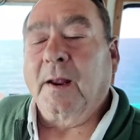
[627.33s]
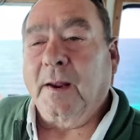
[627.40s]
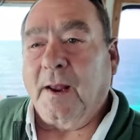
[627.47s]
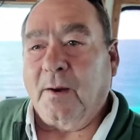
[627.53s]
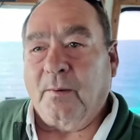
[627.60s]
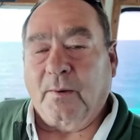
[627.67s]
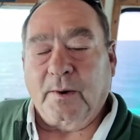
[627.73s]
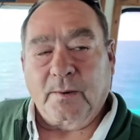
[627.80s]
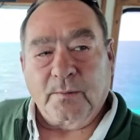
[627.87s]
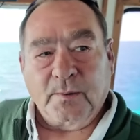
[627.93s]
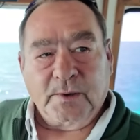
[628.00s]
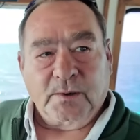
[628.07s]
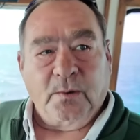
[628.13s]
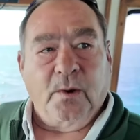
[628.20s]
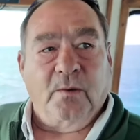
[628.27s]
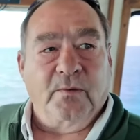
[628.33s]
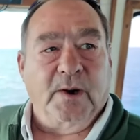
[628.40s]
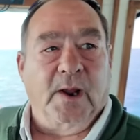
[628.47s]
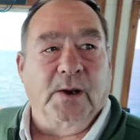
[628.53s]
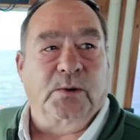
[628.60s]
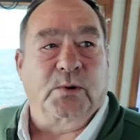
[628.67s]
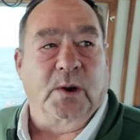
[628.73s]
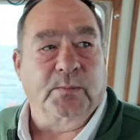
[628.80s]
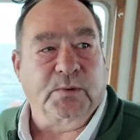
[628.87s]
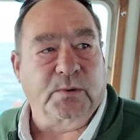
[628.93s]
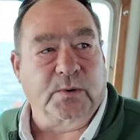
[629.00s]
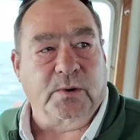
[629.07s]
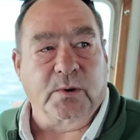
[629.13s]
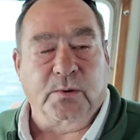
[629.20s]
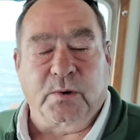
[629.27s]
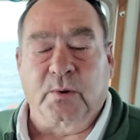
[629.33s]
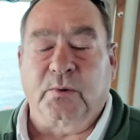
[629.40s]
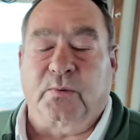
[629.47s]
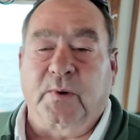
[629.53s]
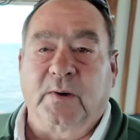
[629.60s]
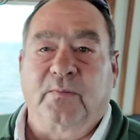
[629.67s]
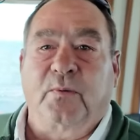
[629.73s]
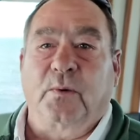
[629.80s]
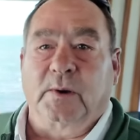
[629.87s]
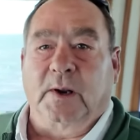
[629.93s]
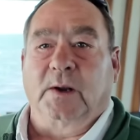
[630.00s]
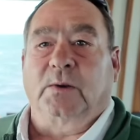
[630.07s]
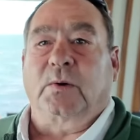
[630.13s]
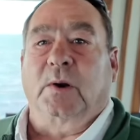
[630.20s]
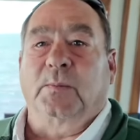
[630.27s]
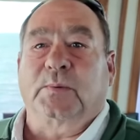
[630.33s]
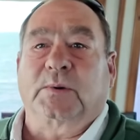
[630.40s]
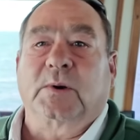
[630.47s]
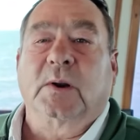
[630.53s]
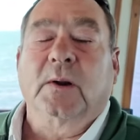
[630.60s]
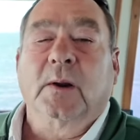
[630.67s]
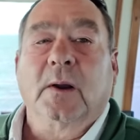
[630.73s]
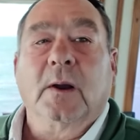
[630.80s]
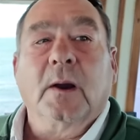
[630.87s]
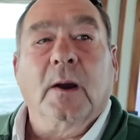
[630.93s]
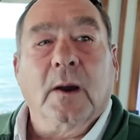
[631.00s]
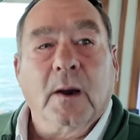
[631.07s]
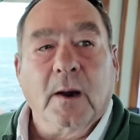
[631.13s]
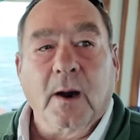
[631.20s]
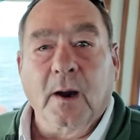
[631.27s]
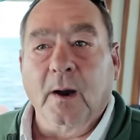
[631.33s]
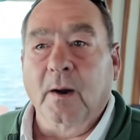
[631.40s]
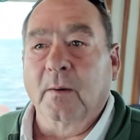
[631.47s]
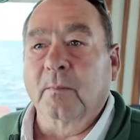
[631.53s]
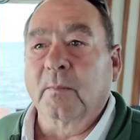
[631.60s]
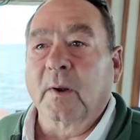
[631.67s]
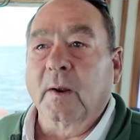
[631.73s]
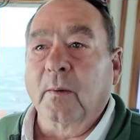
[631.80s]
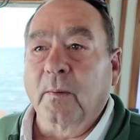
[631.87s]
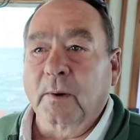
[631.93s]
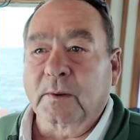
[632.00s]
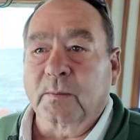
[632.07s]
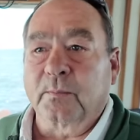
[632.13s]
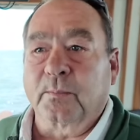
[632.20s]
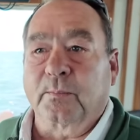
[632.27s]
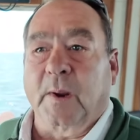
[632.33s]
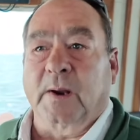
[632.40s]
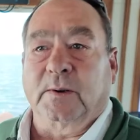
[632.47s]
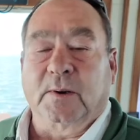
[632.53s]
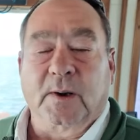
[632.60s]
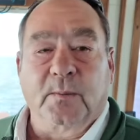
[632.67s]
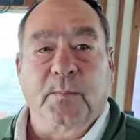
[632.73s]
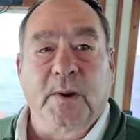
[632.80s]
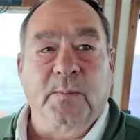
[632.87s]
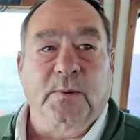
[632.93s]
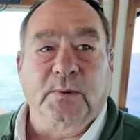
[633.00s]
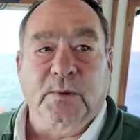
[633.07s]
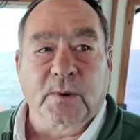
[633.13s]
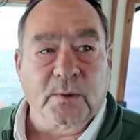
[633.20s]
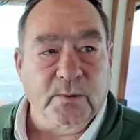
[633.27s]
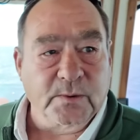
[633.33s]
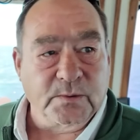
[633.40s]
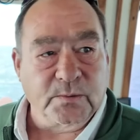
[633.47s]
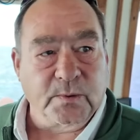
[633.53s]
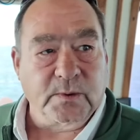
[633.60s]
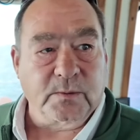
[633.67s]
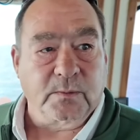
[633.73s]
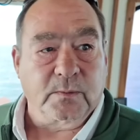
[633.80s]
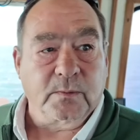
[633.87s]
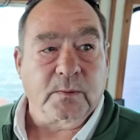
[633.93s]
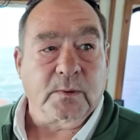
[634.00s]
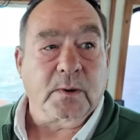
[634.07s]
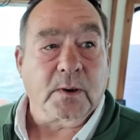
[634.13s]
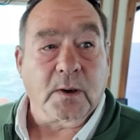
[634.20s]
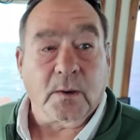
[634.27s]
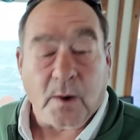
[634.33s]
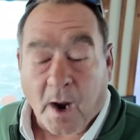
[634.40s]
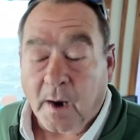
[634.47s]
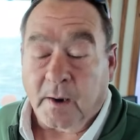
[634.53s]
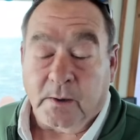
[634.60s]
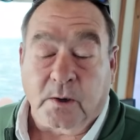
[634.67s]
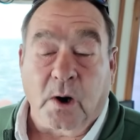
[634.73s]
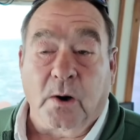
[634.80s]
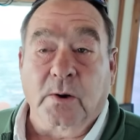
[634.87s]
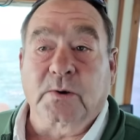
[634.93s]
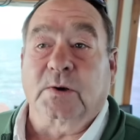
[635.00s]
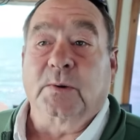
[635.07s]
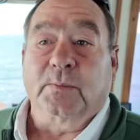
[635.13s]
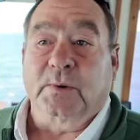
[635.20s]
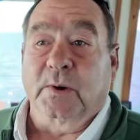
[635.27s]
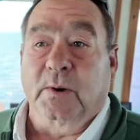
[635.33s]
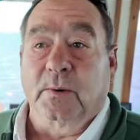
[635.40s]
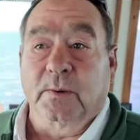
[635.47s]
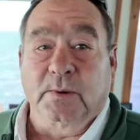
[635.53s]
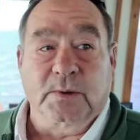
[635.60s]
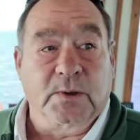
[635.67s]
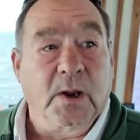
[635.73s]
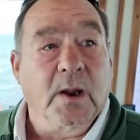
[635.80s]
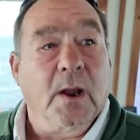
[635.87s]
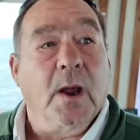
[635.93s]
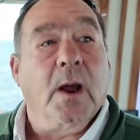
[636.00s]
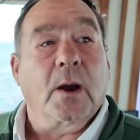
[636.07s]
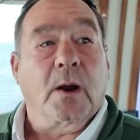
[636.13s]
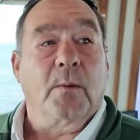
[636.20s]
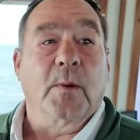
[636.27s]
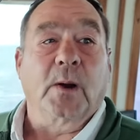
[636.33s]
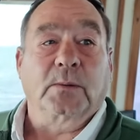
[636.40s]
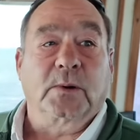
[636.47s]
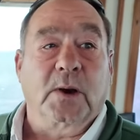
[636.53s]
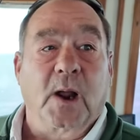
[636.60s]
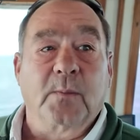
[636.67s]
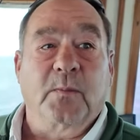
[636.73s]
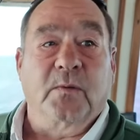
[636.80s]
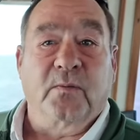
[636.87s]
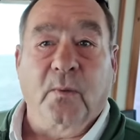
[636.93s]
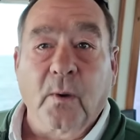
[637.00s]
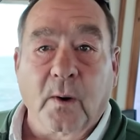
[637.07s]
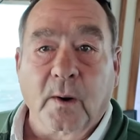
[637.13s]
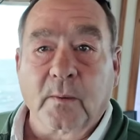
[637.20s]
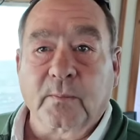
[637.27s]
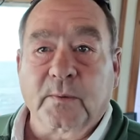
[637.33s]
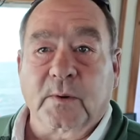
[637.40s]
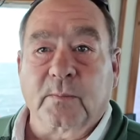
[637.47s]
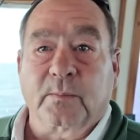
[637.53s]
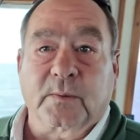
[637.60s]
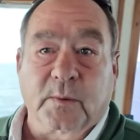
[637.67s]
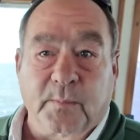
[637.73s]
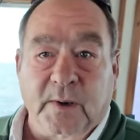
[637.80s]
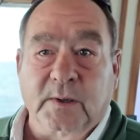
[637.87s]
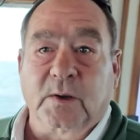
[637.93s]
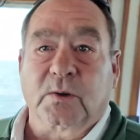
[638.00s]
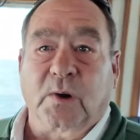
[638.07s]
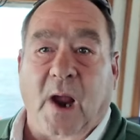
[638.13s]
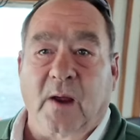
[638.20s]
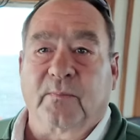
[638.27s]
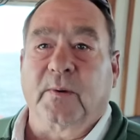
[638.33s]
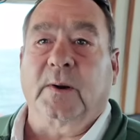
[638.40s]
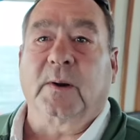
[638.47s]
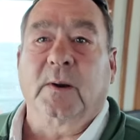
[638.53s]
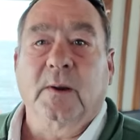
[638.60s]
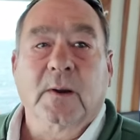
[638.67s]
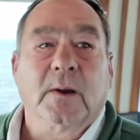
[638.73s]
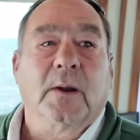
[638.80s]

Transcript: Yeah, we do overnight trips. We do 2-3-4 day trips. And what basically the people do is I encourage them to is come out the night before to beat the traffic.